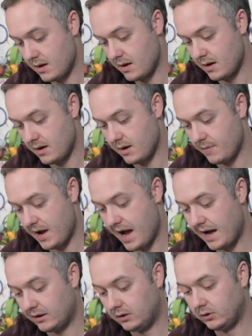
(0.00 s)
um,
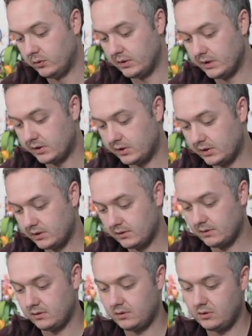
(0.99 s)
hot glue this
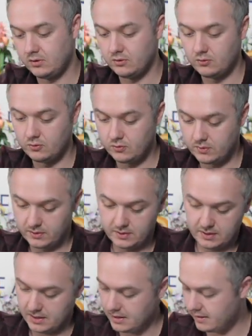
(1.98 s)
to
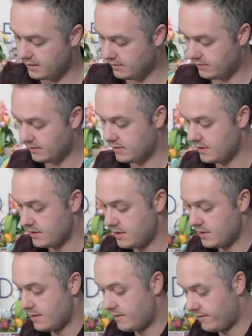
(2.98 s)
the
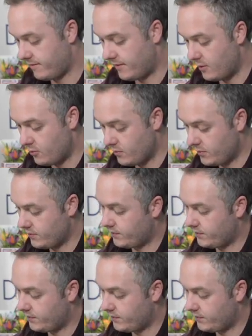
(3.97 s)
foam.